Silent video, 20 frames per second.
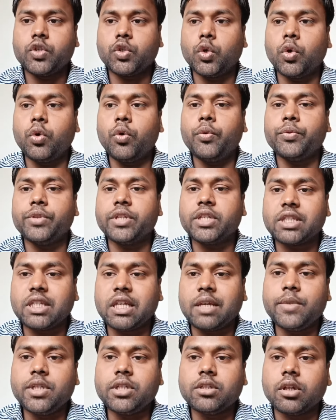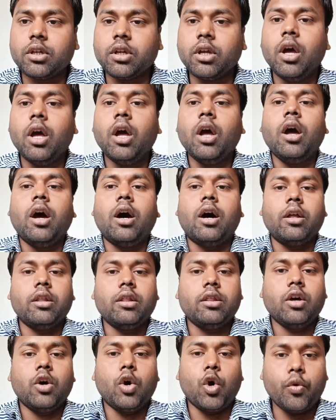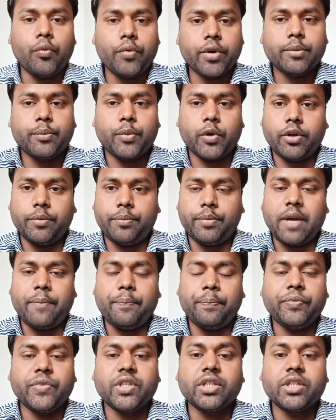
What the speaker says: So the same is done on the over the period of time.